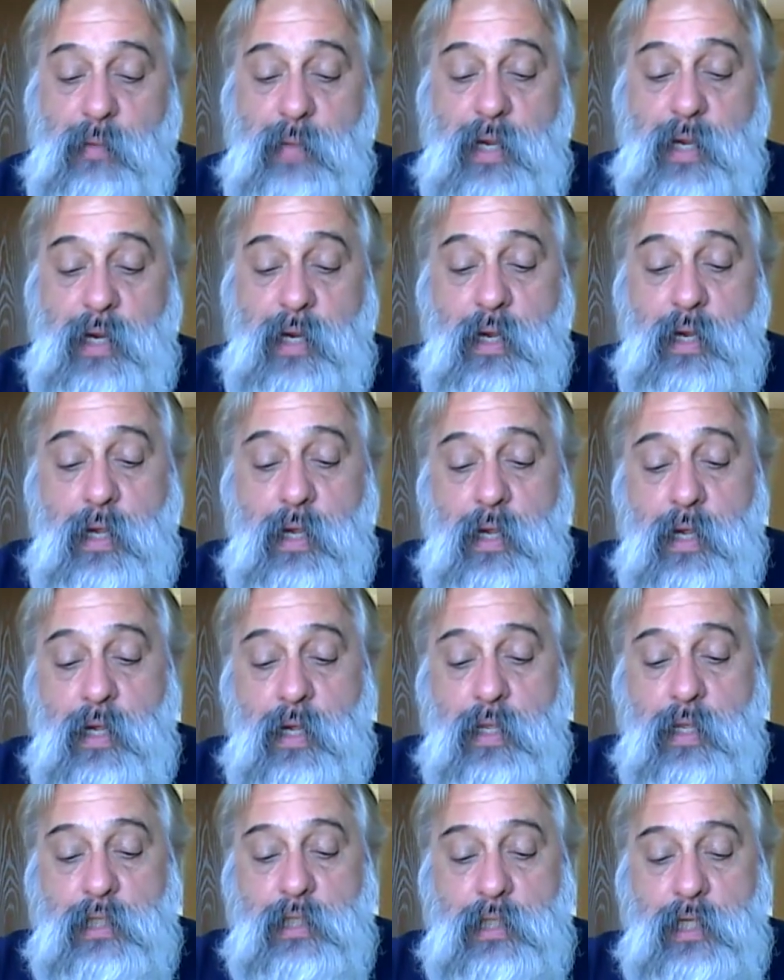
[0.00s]
I mean,
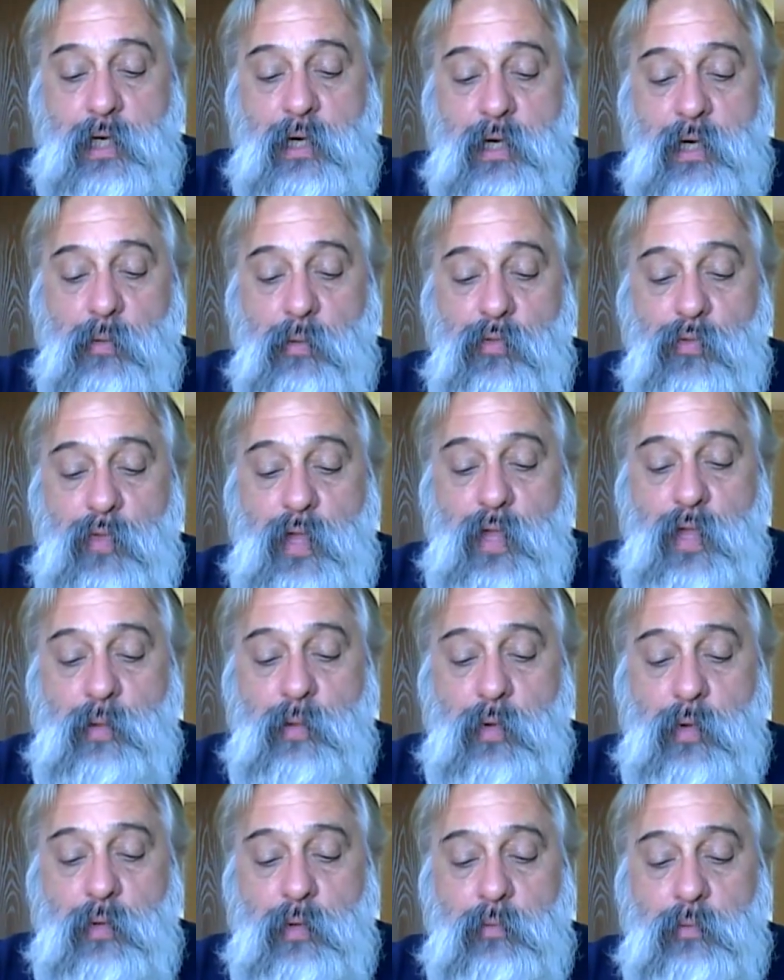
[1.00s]
it's a terrible
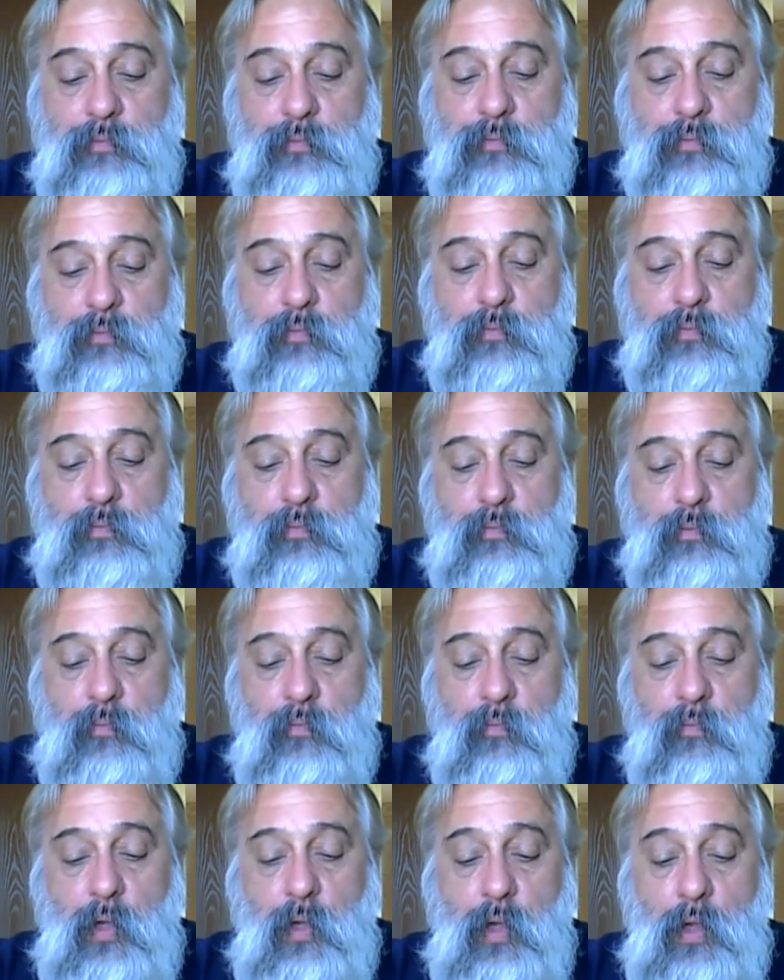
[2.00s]
thing, but,
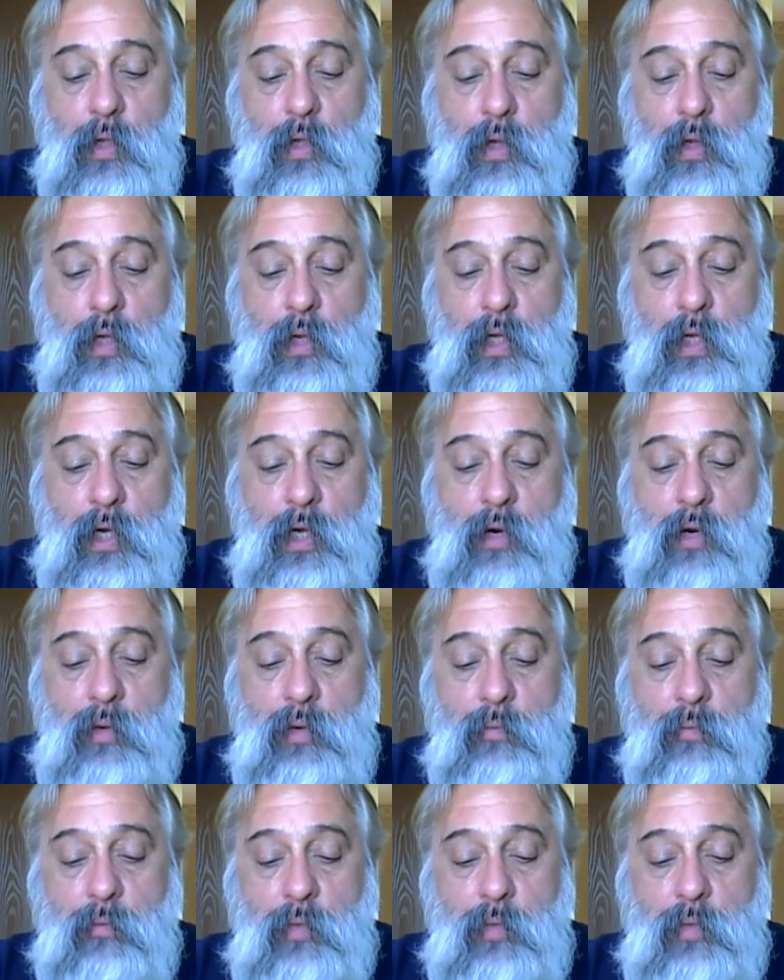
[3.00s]
you
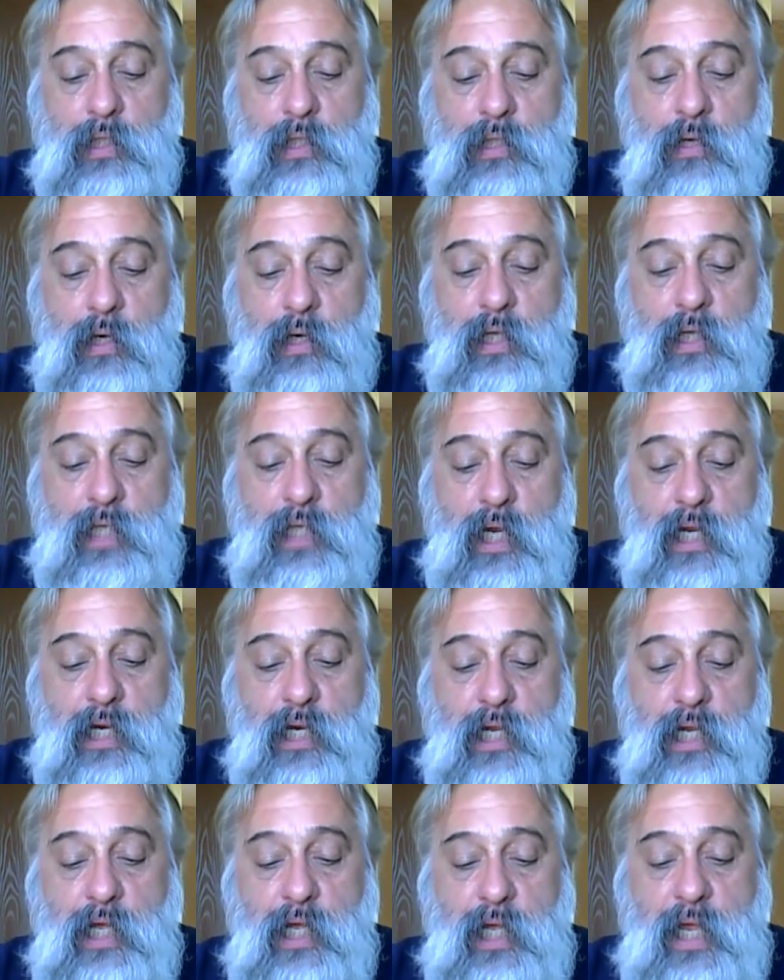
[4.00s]
know, they started
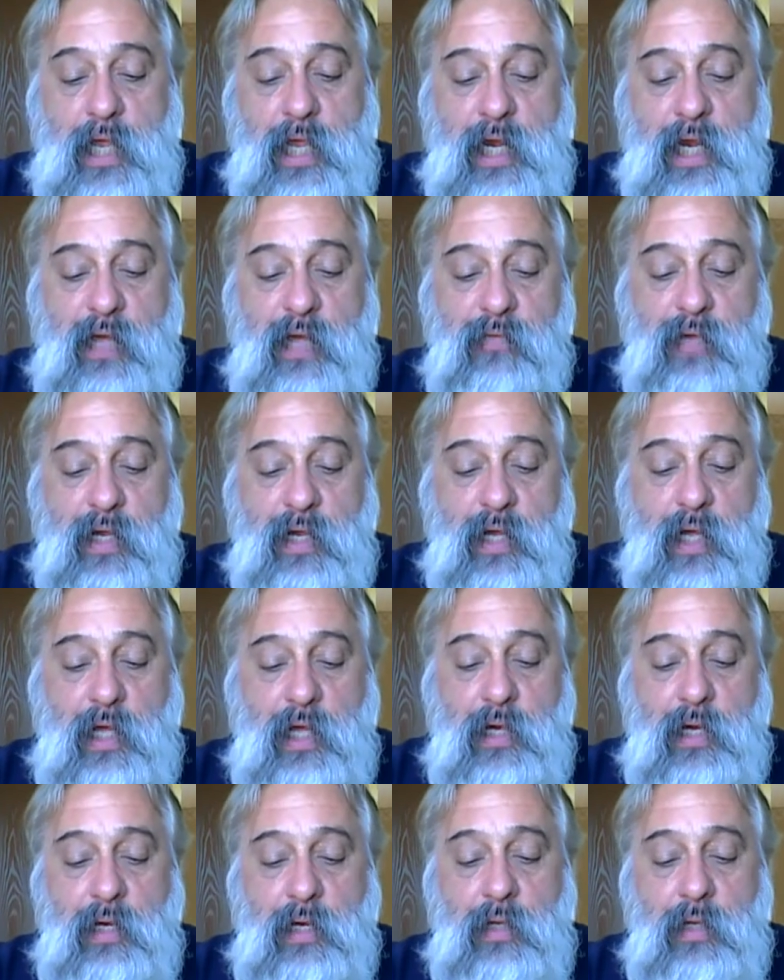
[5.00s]
telling you can't have a
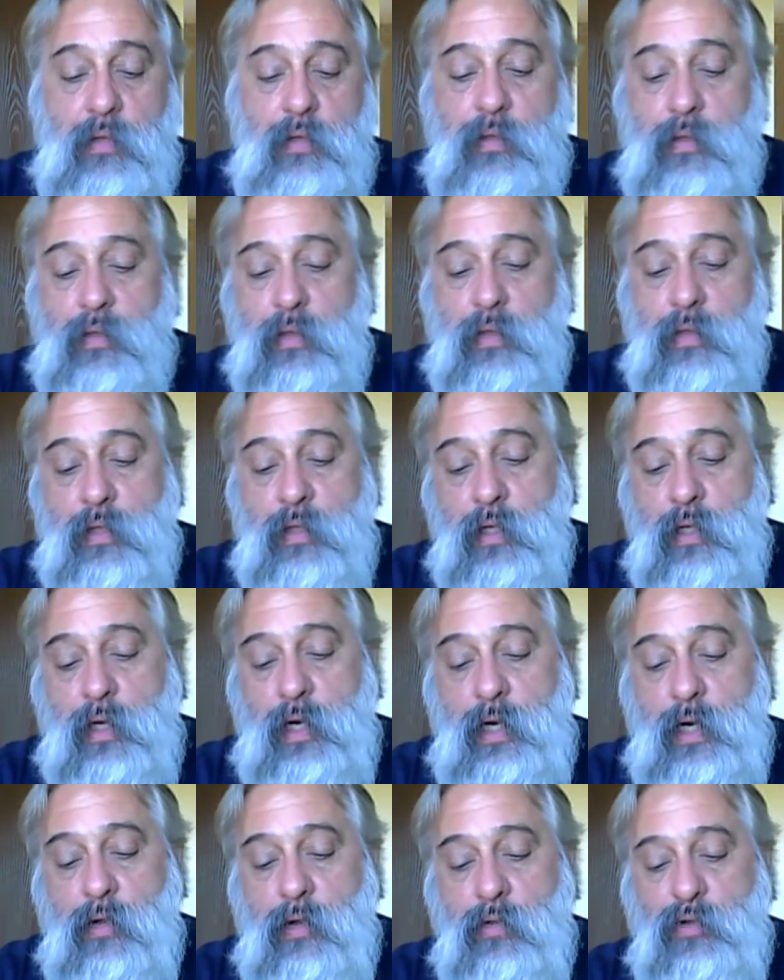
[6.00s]
gun.
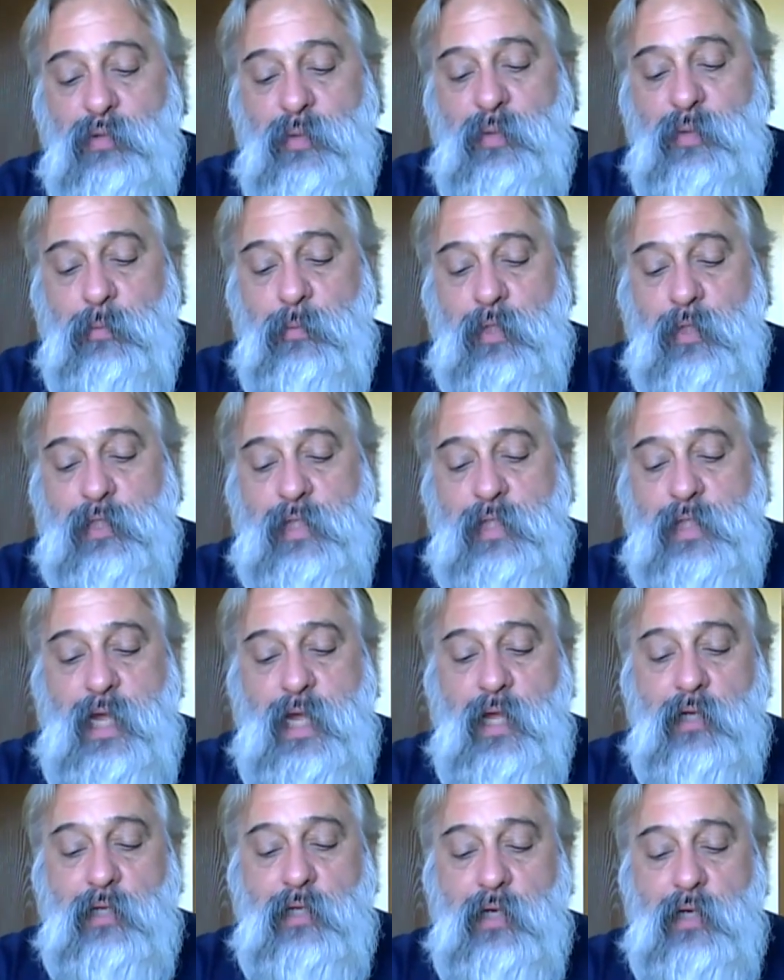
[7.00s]
I know there's people that
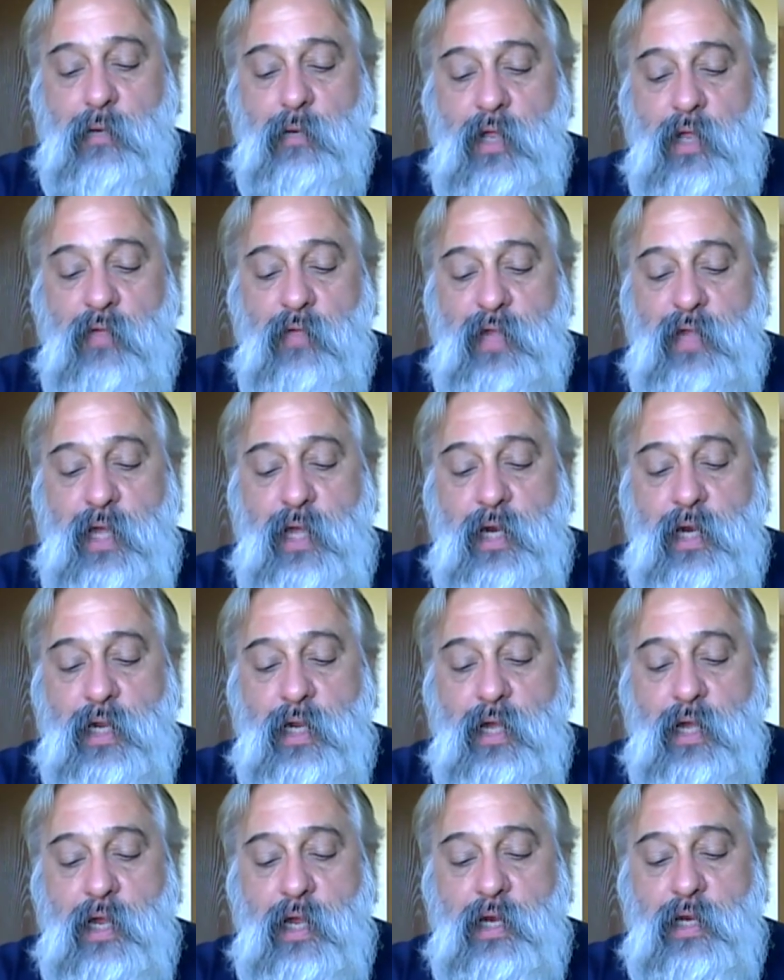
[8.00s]
stay out there, well, if you had
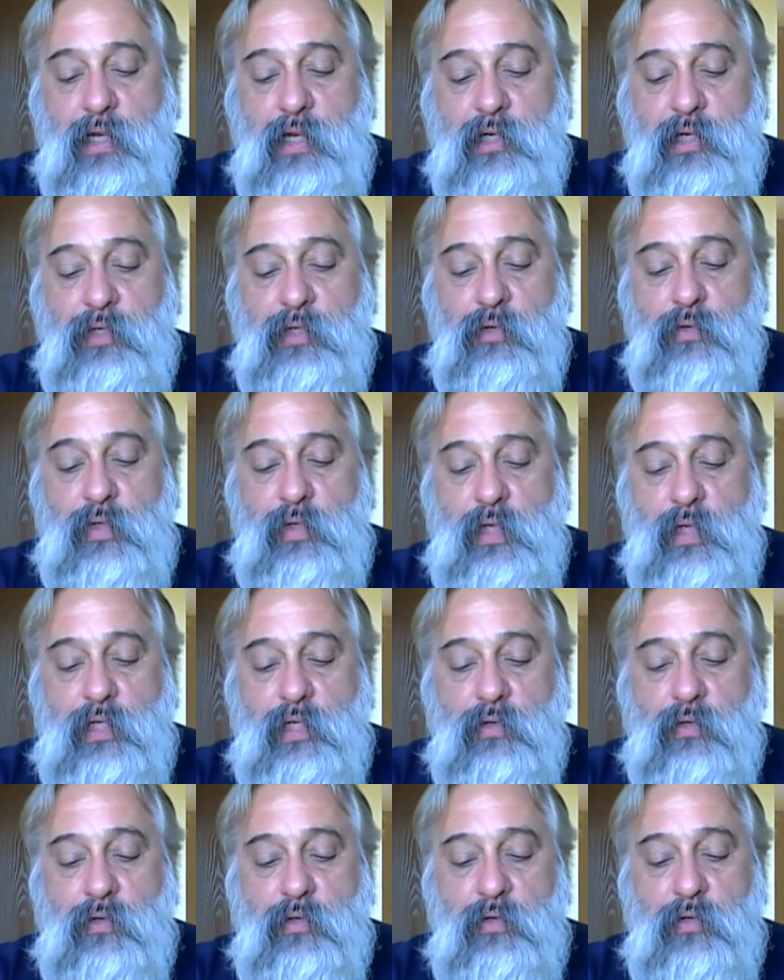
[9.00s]
a gun, you could shoot
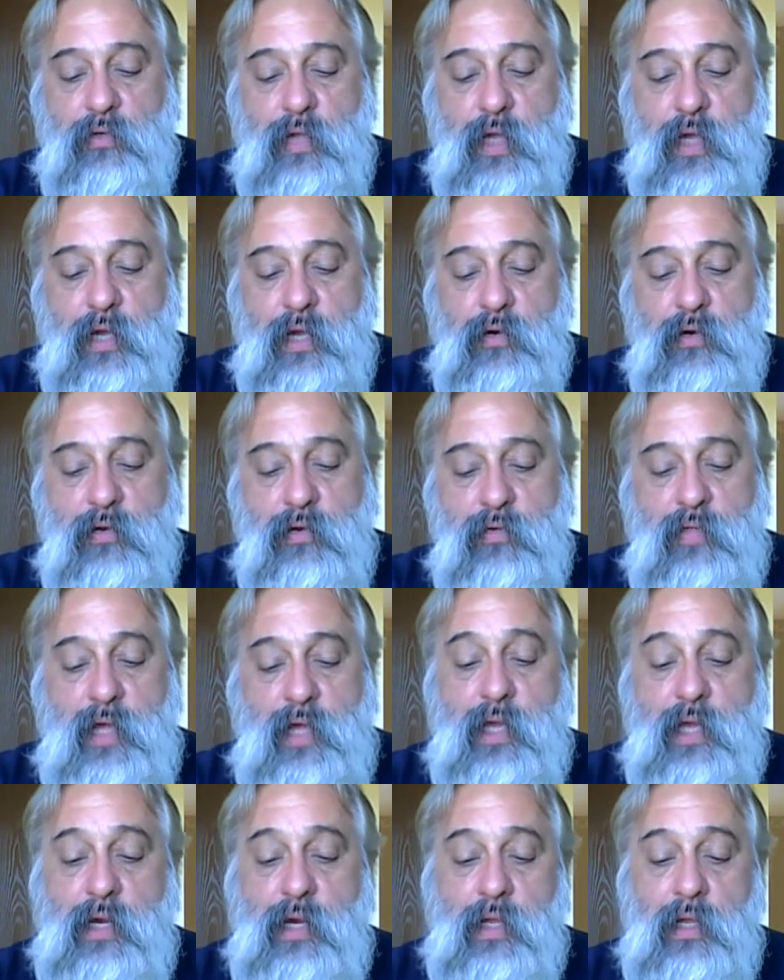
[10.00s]
this or do that or do
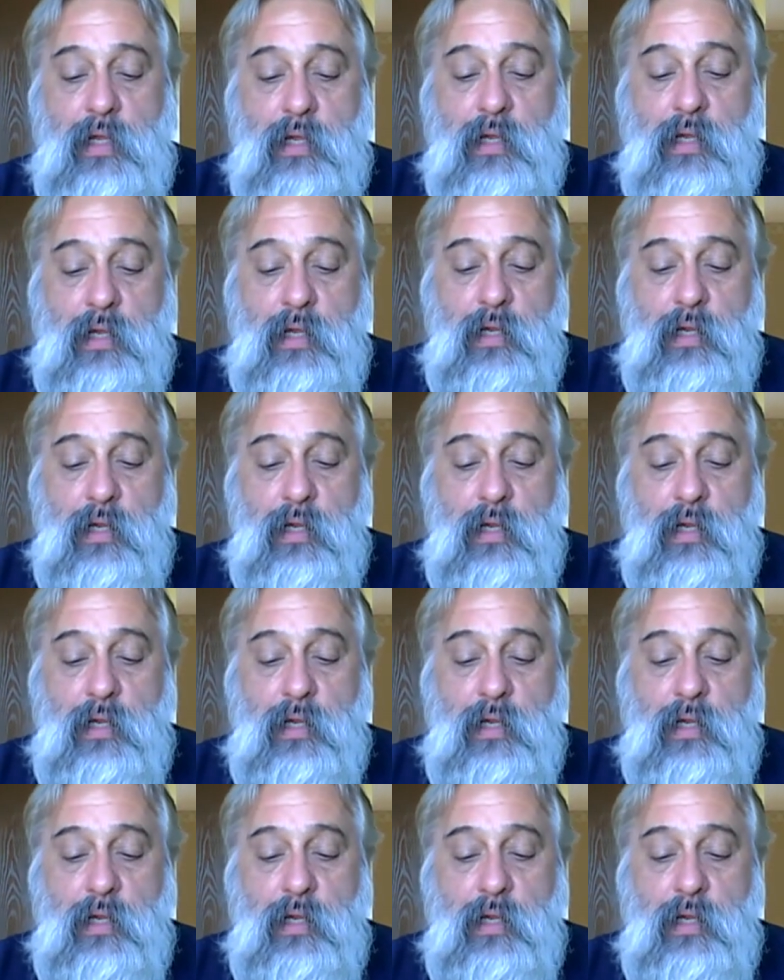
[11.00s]
that.